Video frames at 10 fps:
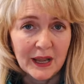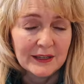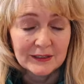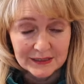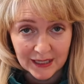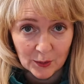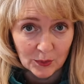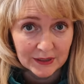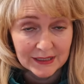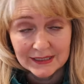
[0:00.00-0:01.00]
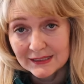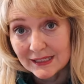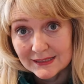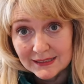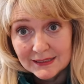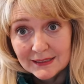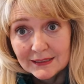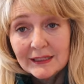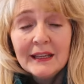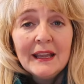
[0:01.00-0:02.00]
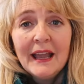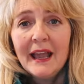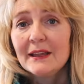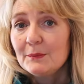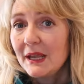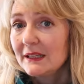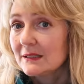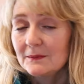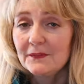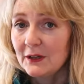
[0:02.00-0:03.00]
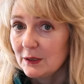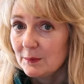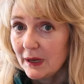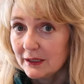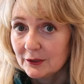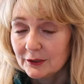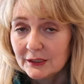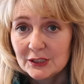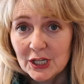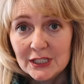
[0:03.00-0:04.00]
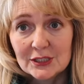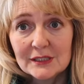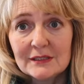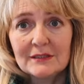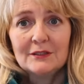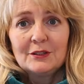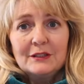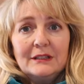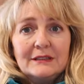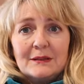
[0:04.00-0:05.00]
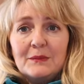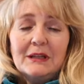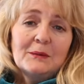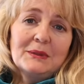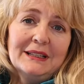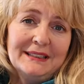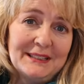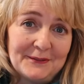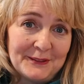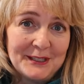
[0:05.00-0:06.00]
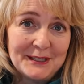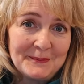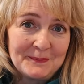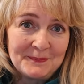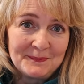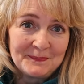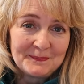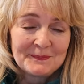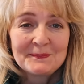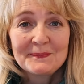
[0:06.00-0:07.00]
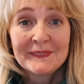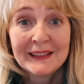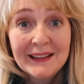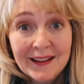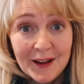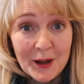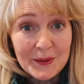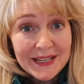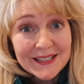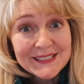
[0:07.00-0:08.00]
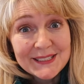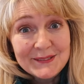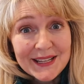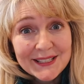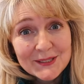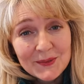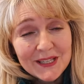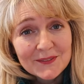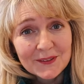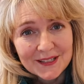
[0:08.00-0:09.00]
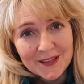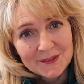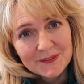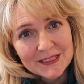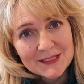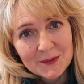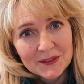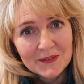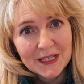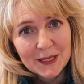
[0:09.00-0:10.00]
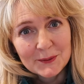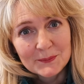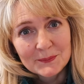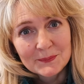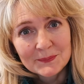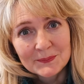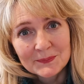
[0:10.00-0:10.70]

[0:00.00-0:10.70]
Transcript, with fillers: I could take one that existed and make some very minor changes to turn it into something completely different. All right, I'll see you next week for another fun sewing video.